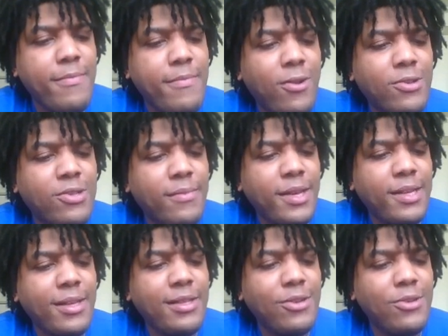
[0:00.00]
but
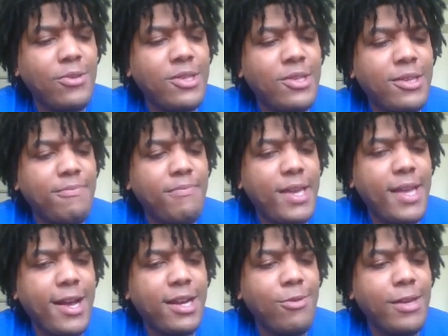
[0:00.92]
ultimately loses.
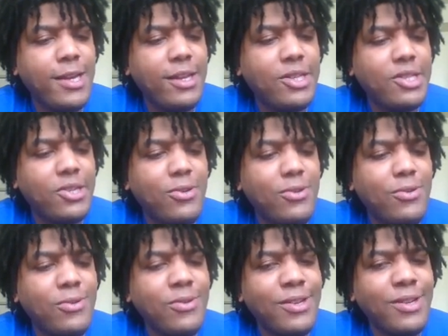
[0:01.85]
Bianca would get
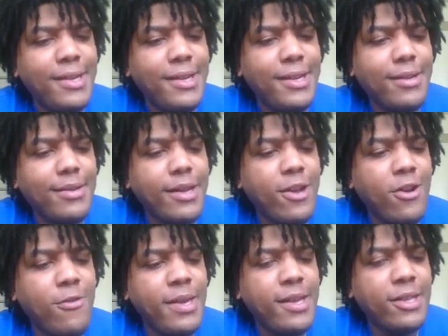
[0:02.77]
two.
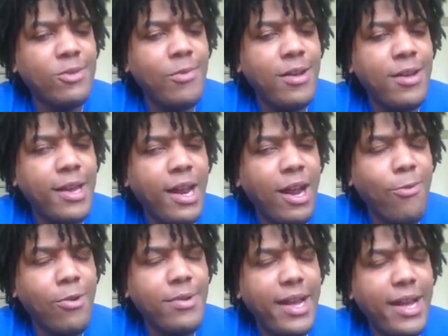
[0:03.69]
Naomi gets one. And I
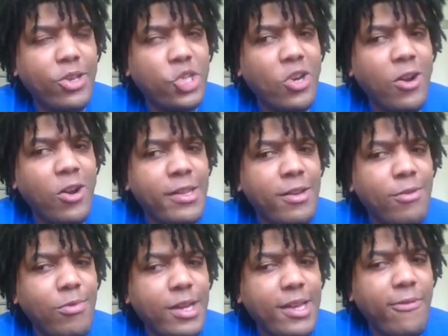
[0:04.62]
wrote down Charlotte
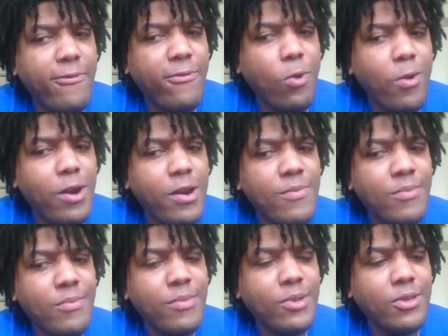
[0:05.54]
would get four.
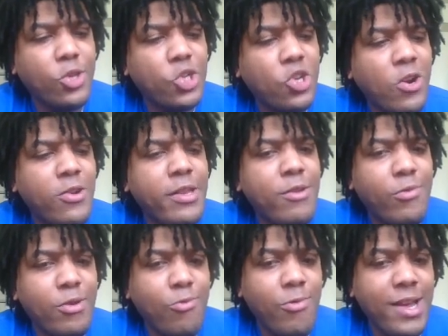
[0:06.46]
So Charlotte
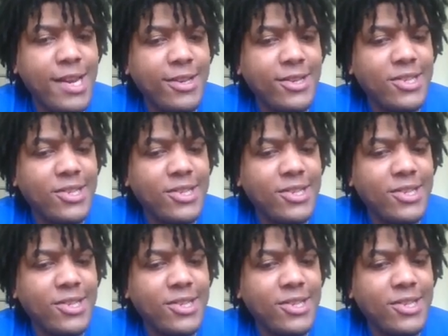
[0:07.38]
would win a